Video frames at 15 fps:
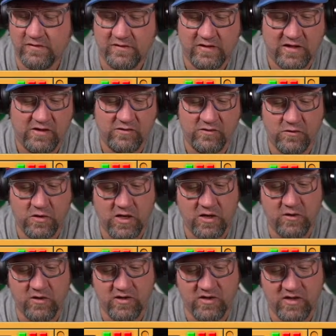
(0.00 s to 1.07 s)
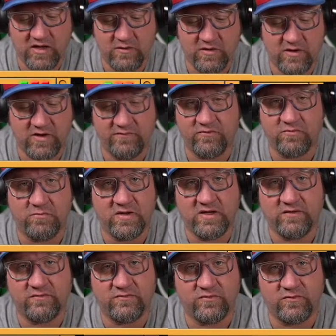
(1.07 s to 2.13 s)
I don't know how I ever made
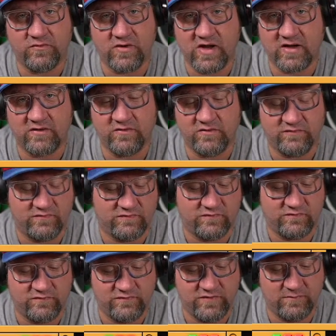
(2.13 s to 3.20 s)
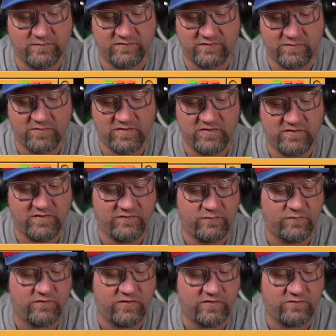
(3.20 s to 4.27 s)
it through cracking these chips. I mean,
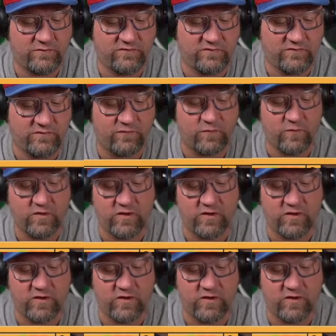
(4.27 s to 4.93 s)
these were just $40